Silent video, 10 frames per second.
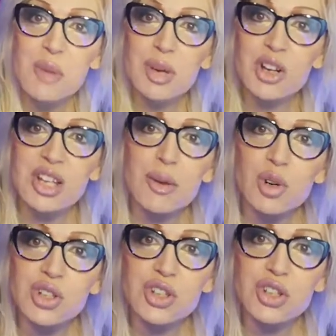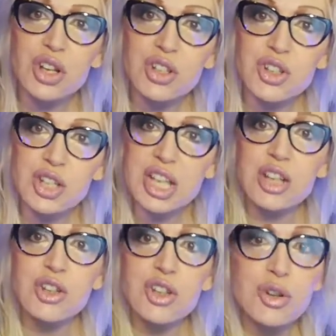because I want to
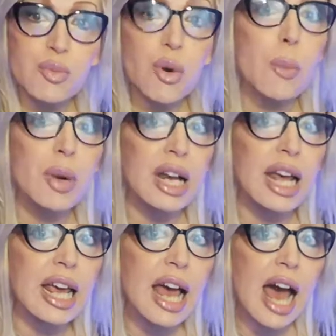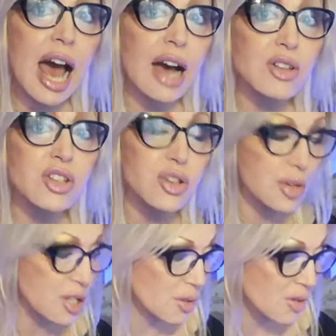teach you properly how to
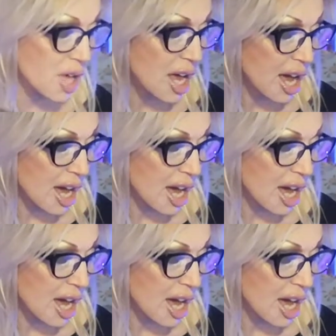do it all.